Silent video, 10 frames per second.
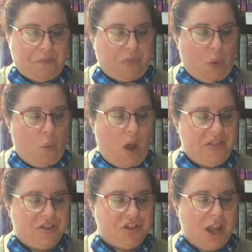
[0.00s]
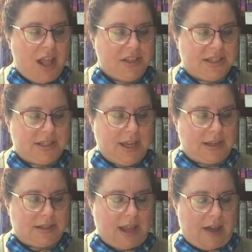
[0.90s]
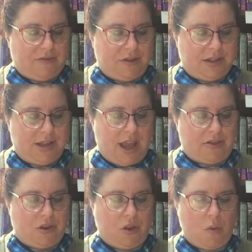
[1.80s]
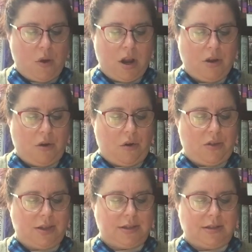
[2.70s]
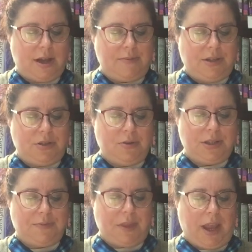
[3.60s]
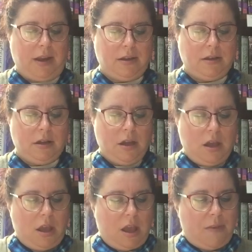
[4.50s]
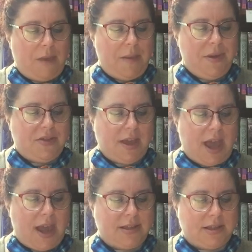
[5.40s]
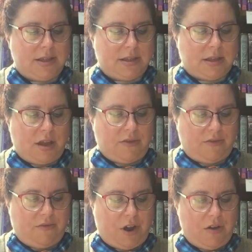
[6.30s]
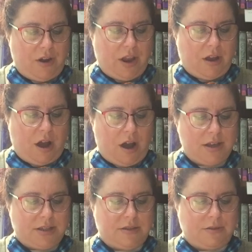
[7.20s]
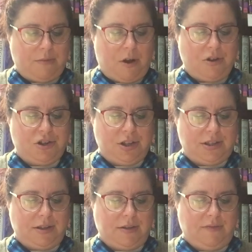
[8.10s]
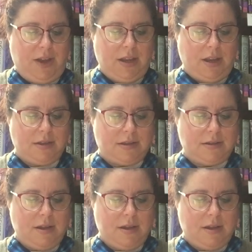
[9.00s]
Why the shots ceased after the 10th, no one on Earth has attempted to explain. It may be the gases of the firing caused the Martians inconvenience.